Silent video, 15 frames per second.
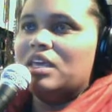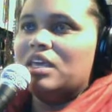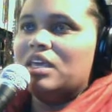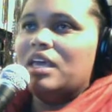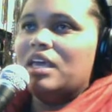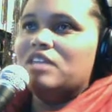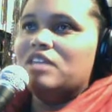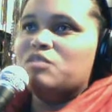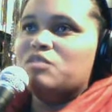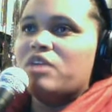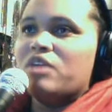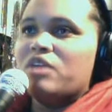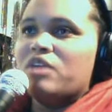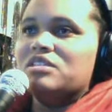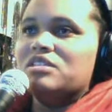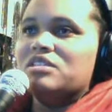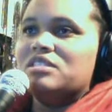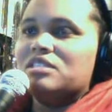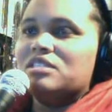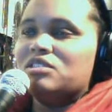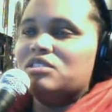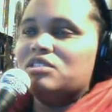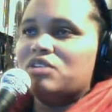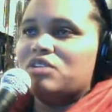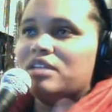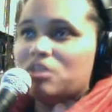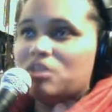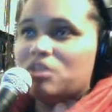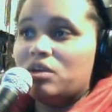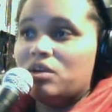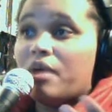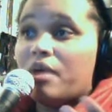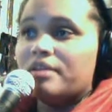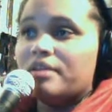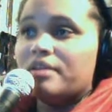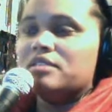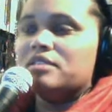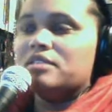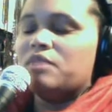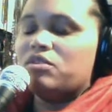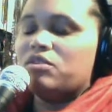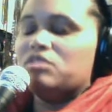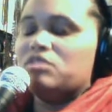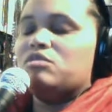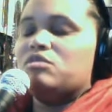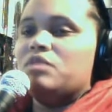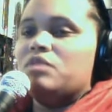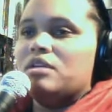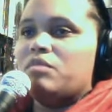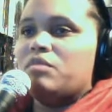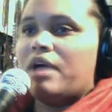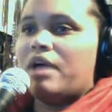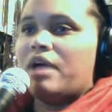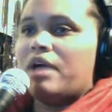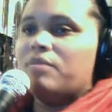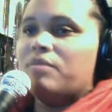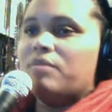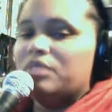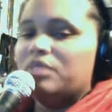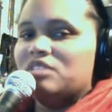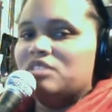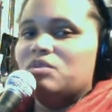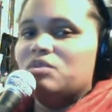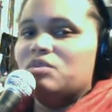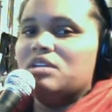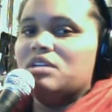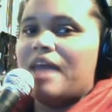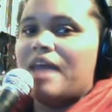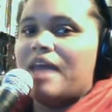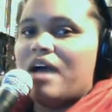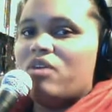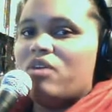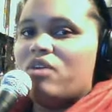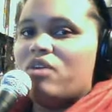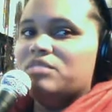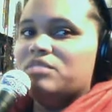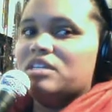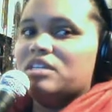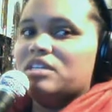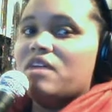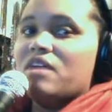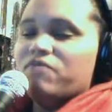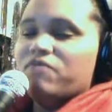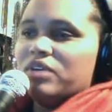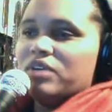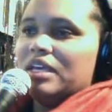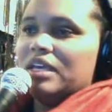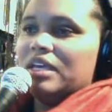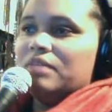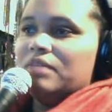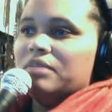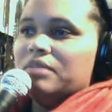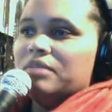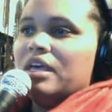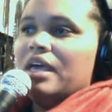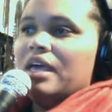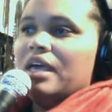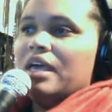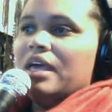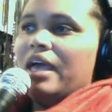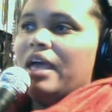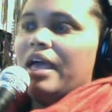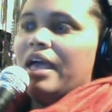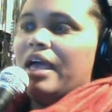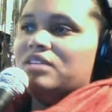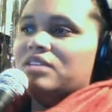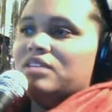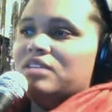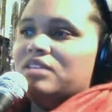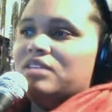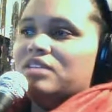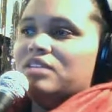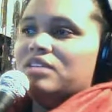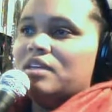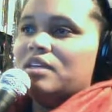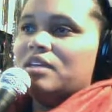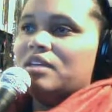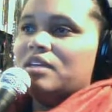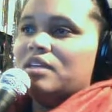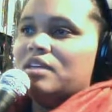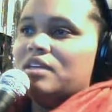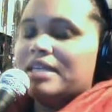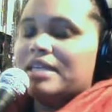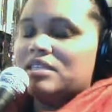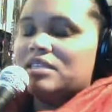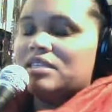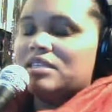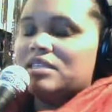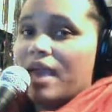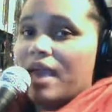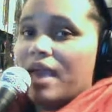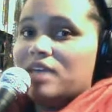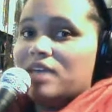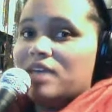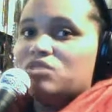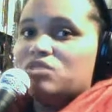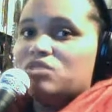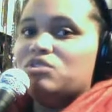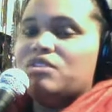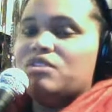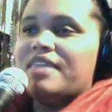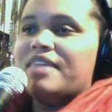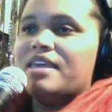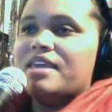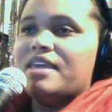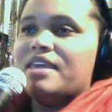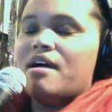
And his mother and his sister, Antonio Martin, his mother and sister were nearby, but the police wouldn't allow them to comfort him. And Antonio ended up passing away due to the